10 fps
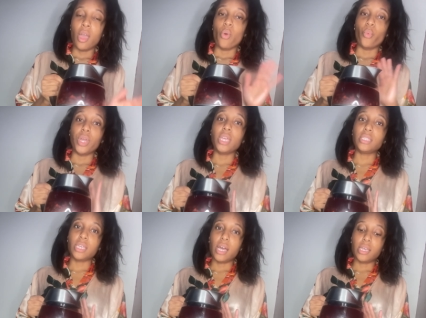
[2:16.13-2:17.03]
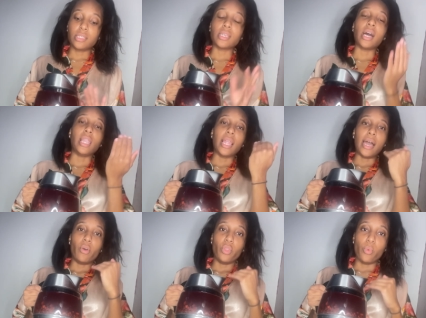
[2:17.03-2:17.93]
When it does,
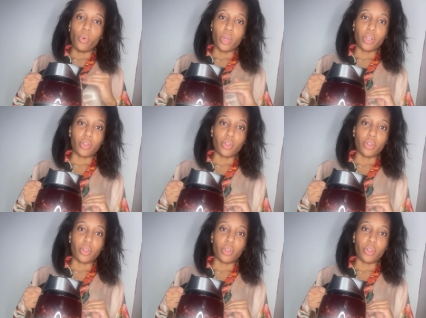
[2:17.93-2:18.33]
allow the water to